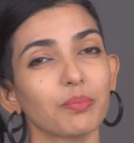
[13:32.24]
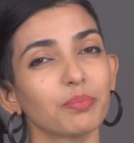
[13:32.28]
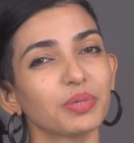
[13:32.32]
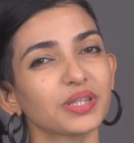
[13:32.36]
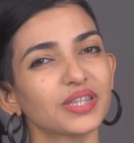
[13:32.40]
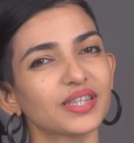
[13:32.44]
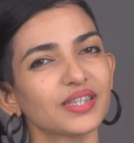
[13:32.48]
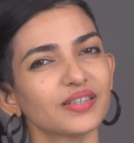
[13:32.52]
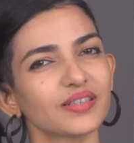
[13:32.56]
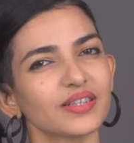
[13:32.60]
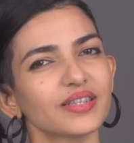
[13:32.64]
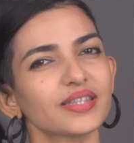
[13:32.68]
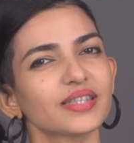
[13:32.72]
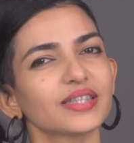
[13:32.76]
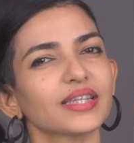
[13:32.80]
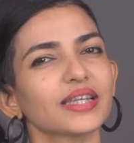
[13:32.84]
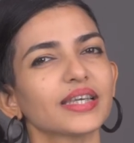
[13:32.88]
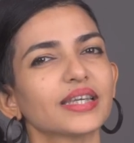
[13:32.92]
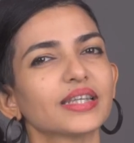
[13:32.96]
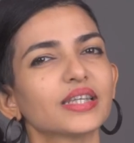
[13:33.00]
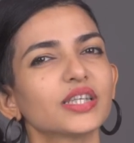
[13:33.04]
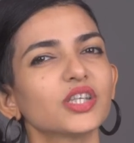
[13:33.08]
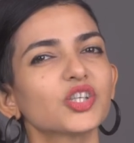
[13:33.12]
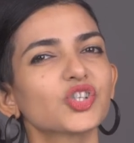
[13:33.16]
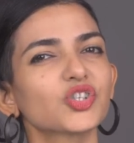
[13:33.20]
But there is an
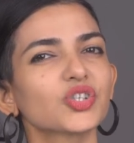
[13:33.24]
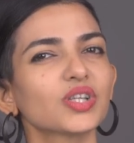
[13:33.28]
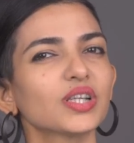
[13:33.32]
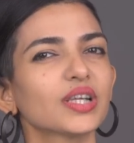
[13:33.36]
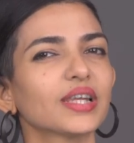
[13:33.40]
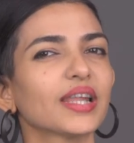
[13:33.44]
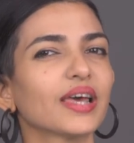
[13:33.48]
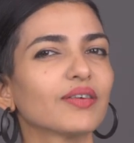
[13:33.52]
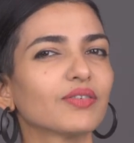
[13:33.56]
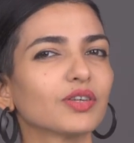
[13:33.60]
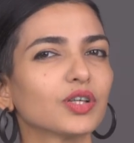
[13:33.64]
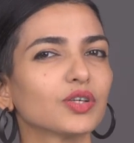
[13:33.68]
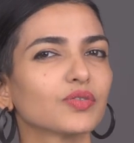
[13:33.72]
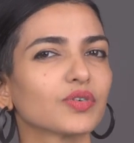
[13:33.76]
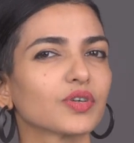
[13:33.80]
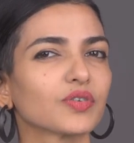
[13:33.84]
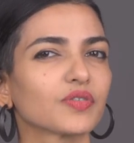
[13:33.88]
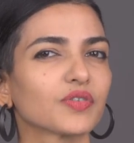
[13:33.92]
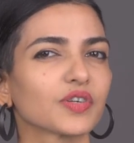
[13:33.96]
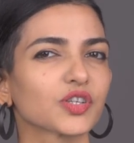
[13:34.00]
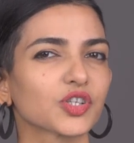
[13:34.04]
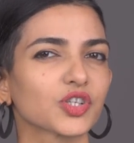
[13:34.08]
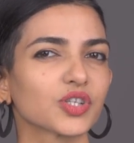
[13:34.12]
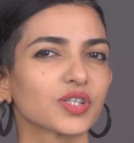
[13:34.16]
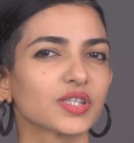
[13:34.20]
additional level of
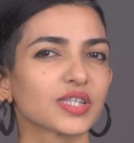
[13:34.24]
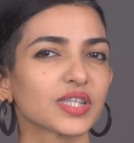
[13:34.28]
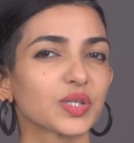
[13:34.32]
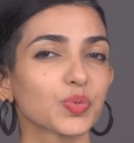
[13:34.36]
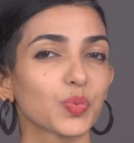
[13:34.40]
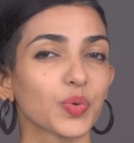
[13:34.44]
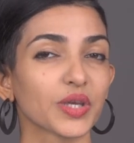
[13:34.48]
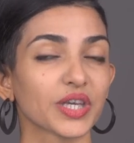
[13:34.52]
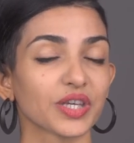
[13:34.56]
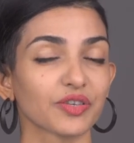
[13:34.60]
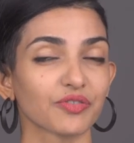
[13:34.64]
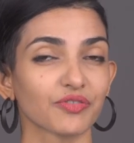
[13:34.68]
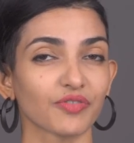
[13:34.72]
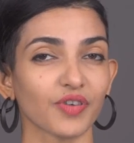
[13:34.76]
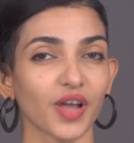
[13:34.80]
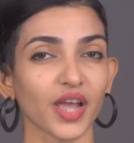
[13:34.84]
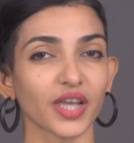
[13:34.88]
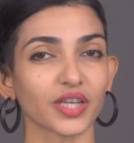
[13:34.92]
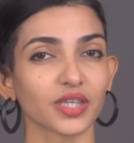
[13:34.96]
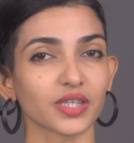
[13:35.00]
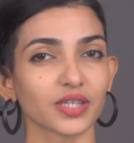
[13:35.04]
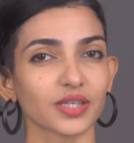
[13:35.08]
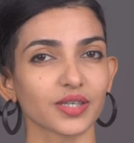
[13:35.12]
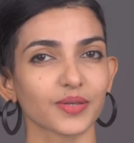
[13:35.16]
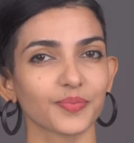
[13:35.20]
efficiency we can find.